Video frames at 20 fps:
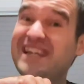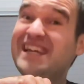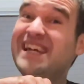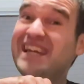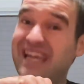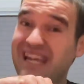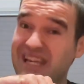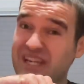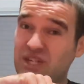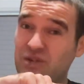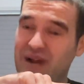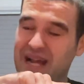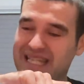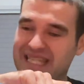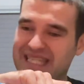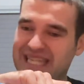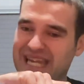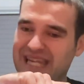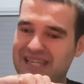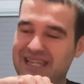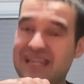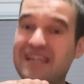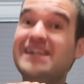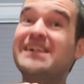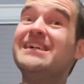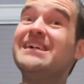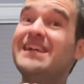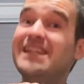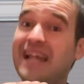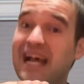Interesting.
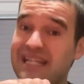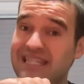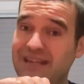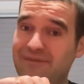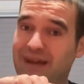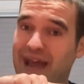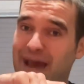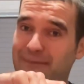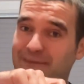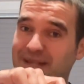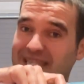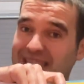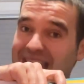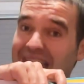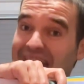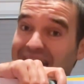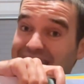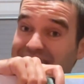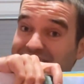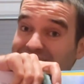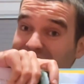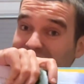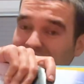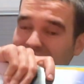Let's see what happens next.